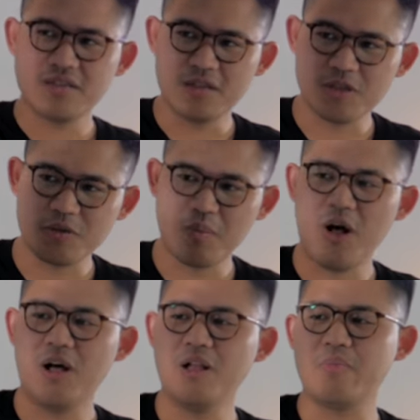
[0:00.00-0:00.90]
the
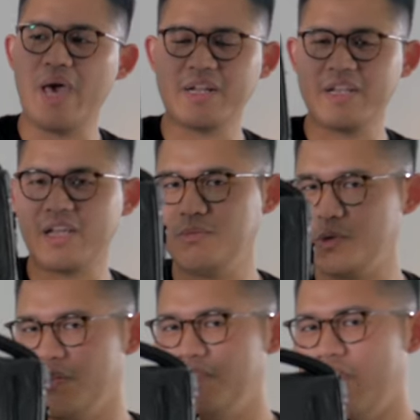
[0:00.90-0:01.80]
small bag that comes
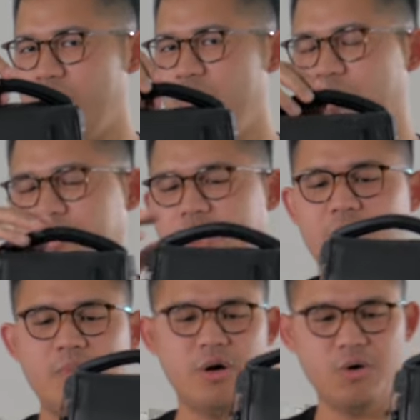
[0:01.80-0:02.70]
with the Flymore
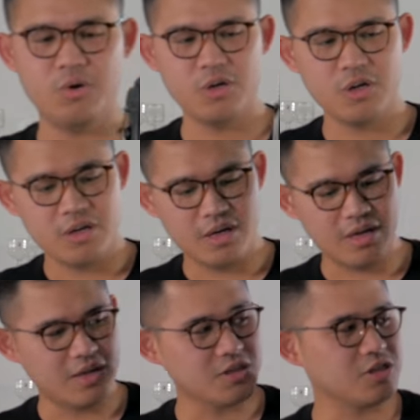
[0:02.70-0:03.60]
combo.
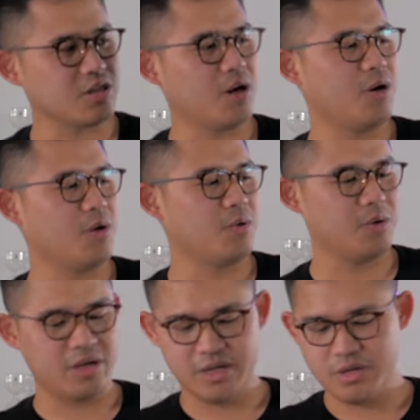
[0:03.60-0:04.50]
Uh,
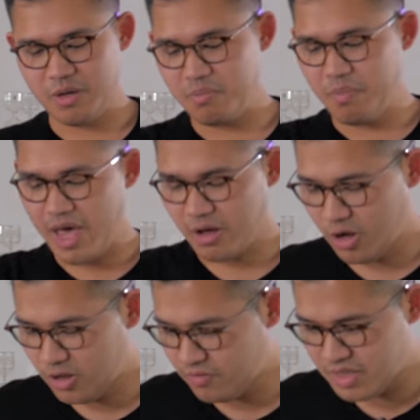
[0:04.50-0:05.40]
so uh, you can pack
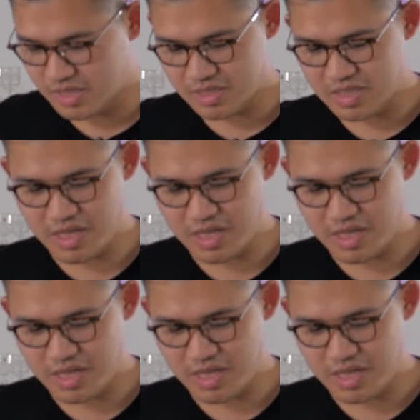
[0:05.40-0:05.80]
all of this